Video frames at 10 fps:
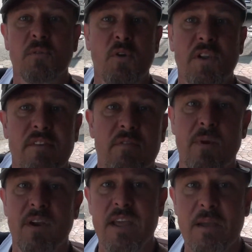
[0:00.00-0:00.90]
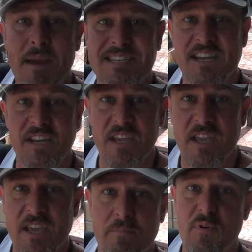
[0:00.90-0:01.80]
Good morning everybody, Matt Tucker
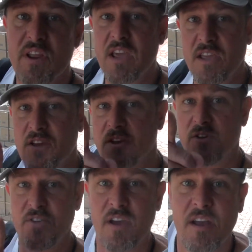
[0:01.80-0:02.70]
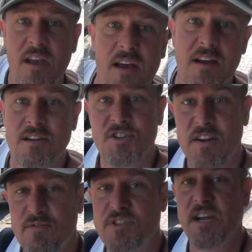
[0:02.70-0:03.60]
here bringing you
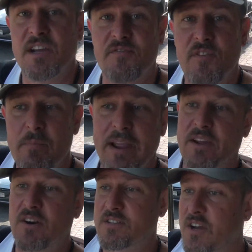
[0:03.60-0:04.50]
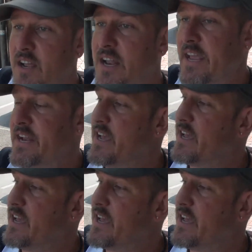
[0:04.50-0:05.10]
Travel Tucker from Bangkok, Thailand.